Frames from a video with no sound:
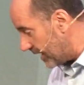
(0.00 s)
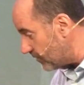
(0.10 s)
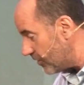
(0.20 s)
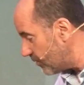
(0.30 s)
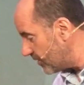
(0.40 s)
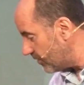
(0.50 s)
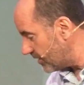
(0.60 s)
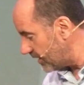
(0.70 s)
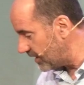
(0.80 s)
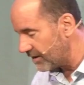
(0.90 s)
I don't know where you are
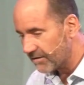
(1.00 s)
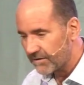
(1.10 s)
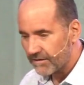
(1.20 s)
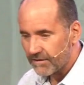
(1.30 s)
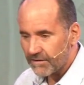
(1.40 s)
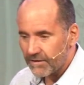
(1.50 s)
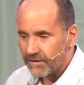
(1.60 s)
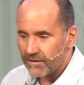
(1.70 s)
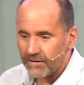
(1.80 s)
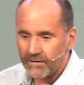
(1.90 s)
today.
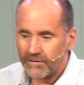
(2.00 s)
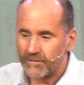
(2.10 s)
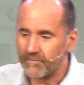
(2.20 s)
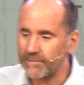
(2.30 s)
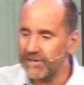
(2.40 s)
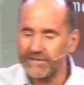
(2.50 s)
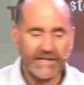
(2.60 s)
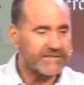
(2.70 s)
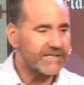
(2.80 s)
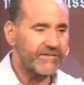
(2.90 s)
Maybe
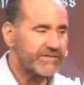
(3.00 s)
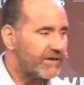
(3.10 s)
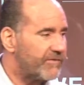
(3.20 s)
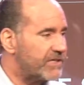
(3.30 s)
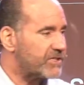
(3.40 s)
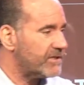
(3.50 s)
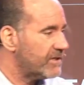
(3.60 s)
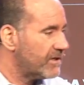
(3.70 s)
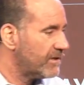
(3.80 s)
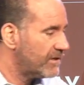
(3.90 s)
today's the day of salvation.
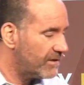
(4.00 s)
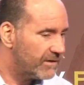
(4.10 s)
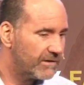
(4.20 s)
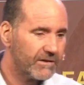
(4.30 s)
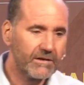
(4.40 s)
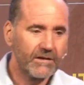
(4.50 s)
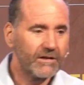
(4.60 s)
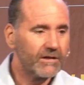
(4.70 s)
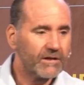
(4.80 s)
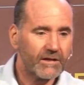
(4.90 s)

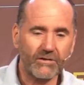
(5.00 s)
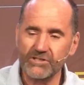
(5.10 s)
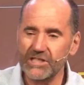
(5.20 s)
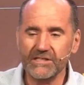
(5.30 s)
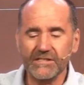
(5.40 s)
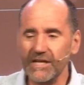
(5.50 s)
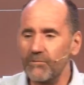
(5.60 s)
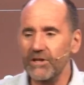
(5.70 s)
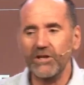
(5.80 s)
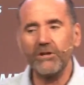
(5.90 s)
You go, Jesus, I
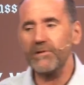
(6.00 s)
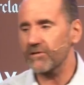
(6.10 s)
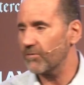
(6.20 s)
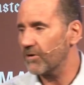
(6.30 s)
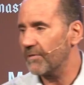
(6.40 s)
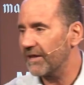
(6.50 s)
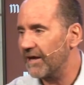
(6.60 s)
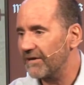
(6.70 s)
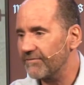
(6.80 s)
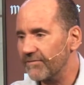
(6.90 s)
want you to be the Lord of my
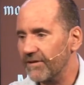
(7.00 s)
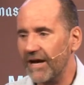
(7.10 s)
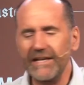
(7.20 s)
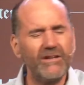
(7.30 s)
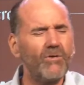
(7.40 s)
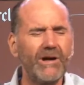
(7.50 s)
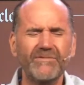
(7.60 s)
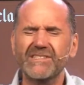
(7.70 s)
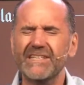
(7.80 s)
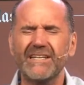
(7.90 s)
life. I know
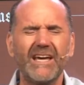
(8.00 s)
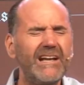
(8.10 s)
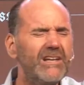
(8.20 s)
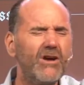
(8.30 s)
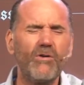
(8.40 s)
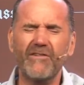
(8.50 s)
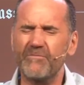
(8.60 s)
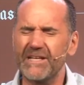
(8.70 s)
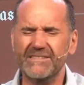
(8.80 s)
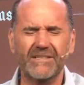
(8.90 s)
I've sinned. I know
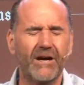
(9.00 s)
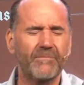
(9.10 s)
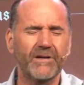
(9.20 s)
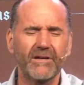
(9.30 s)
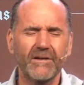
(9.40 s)
I've messed up.